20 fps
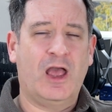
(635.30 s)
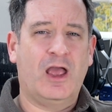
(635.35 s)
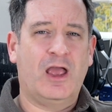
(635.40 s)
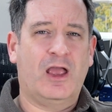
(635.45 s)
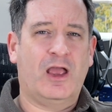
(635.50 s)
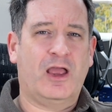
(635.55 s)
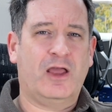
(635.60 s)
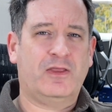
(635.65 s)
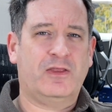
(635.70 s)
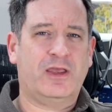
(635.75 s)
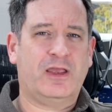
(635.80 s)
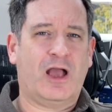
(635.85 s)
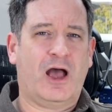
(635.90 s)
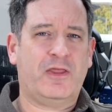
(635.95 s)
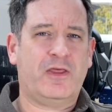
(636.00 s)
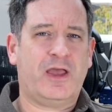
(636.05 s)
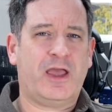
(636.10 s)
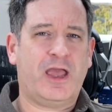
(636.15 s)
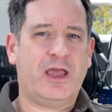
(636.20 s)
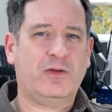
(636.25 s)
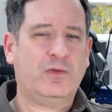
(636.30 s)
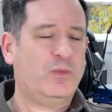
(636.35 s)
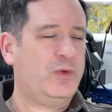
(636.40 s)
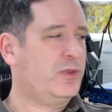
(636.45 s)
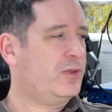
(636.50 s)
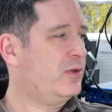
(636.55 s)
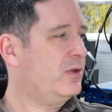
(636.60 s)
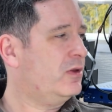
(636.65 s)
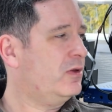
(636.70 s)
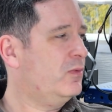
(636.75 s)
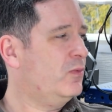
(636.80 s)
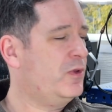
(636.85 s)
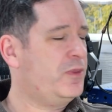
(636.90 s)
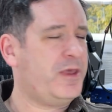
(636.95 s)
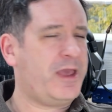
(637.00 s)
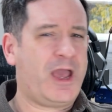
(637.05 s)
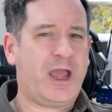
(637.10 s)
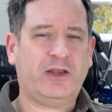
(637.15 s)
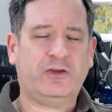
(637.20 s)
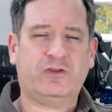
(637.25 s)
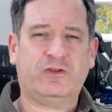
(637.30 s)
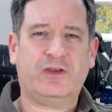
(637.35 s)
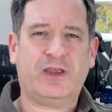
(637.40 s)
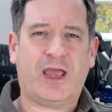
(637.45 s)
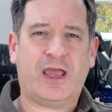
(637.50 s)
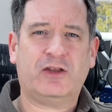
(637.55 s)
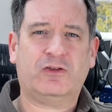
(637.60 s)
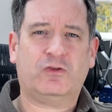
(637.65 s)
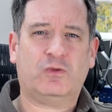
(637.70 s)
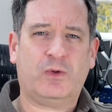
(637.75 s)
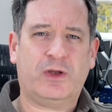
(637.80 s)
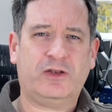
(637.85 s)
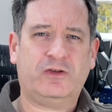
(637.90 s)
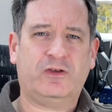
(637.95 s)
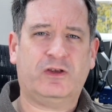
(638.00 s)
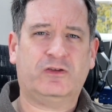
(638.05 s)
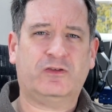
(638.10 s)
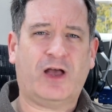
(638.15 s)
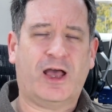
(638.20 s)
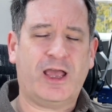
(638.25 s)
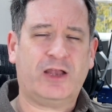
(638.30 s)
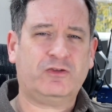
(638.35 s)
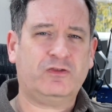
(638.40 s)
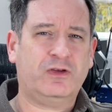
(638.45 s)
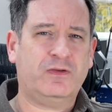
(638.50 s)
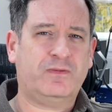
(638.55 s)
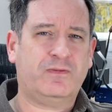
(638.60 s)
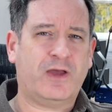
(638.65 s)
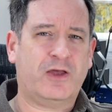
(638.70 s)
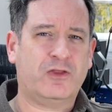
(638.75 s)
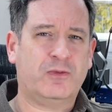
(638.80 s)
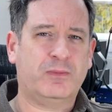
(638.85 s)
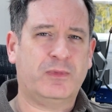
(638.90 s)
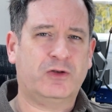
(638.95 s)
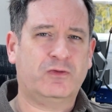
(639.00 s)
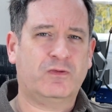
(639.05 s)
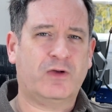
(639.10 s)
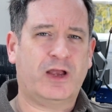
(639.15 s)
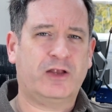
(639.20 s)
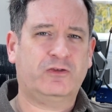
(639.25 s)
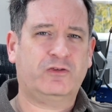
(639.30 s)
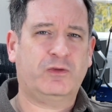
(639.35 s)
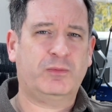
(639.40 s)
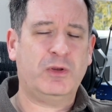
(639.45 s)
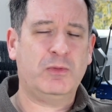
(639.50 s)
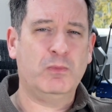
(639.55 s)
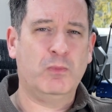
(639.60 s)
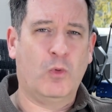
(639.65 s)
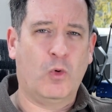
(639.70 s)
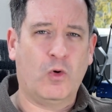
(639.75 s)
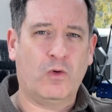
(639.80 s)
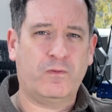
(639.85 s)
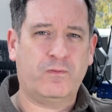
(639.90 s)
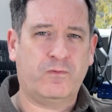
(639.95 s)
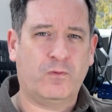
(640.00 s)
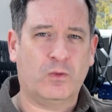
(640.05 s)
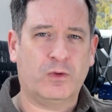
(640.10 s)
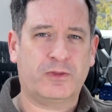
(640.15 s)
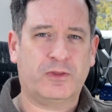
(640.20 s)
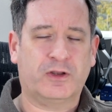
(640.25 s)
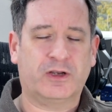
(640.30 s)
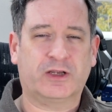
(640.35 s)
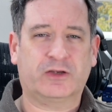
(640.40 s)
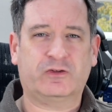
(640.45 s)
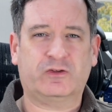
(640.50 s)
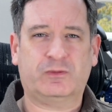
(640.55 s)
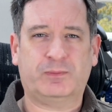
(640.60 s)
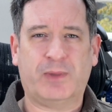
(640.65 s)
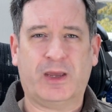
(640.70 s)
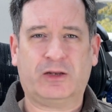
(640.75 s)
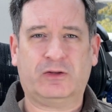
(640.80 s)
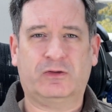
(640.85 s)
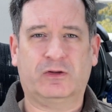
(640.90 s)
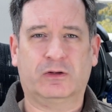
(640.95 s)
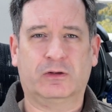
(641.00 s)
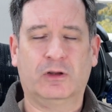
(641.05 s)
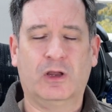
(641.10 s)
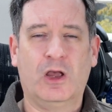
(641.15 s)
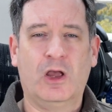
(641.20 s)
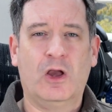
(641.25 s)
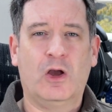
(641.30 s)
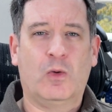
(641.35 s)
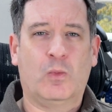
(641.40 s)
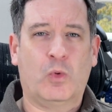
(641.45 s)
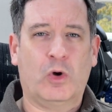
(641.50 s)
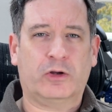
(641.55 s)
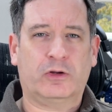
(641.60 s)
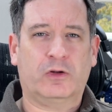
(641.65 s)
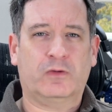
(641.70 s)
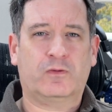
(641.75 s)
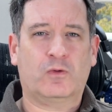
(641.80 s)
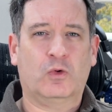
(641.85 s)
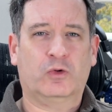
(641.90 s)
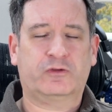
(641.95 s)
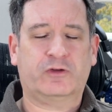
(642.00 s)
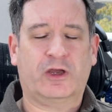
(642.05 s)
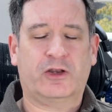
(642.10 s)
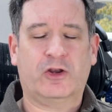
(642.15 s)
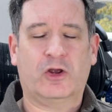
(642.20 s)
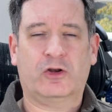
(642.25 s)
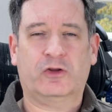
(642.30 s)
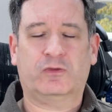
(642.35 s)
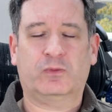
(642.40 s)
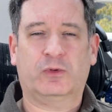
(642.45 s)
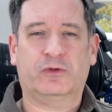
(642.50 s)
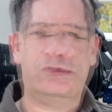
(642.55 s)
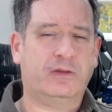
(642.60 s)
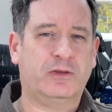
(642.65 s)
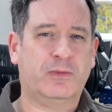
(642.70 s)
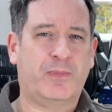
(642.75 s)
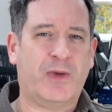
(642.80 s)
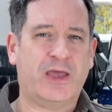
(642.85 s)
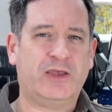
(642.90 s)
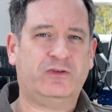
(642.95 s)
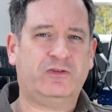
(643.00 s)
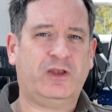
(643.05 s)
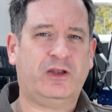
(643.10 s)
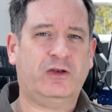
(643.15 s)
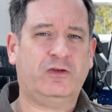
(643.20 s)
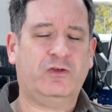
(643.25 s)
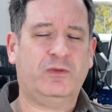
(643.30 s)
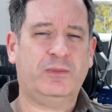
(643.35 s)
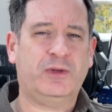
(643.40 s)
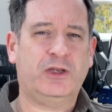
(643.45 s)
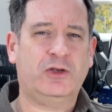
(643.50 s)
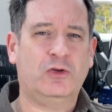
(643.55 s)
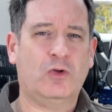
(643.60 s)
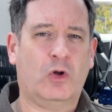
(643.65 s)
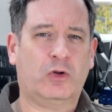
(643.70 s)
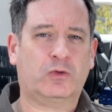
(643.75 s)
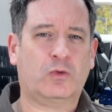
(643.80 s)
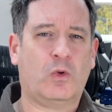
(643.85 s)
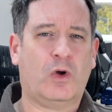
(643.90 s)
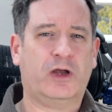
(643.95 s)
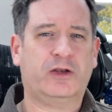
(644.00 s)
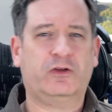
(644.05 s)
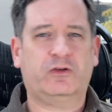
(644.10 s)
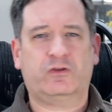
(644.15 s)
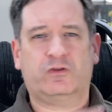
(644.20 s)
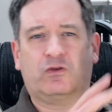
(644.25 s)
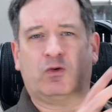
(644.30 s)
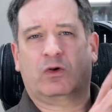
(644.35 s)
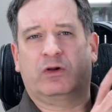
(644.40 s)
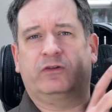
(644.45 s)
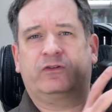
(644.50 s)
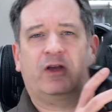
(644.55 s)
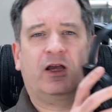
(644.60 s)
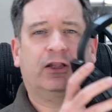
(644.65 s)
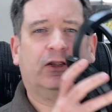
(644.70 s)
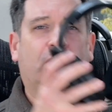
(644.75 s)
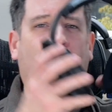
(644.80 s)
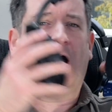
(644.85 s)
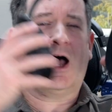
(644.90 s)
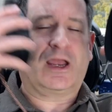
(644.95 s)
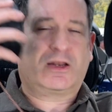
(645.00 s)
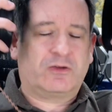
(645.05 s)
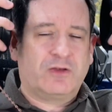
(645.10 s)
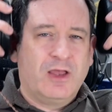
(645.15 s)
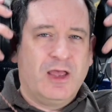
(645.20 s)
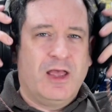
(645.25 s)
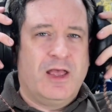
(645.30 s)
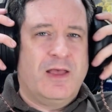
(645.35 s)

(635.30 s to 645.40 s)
On the other hand, with the HD820s, I actually found the mid-range to be more forward than expected. What, of course, I noticed was that the bass tended to be not quite as strong as I liked.